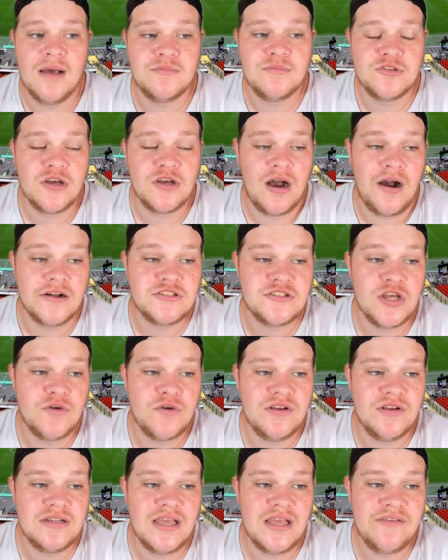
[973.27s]
So I don't
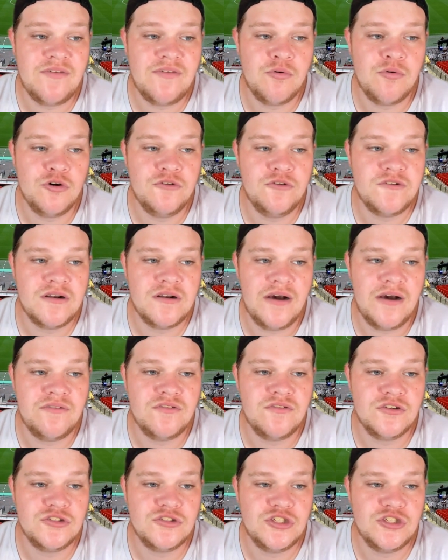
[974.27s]
think they've improved
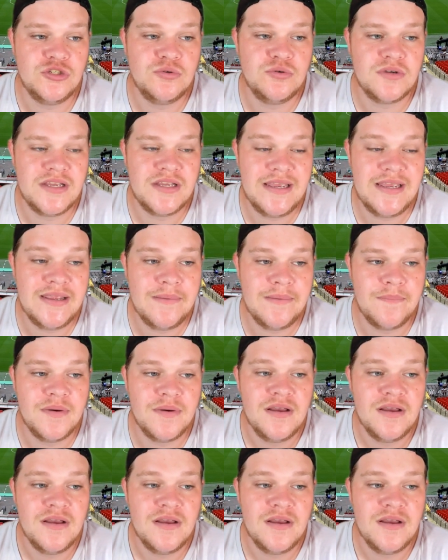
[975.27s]
enough to keep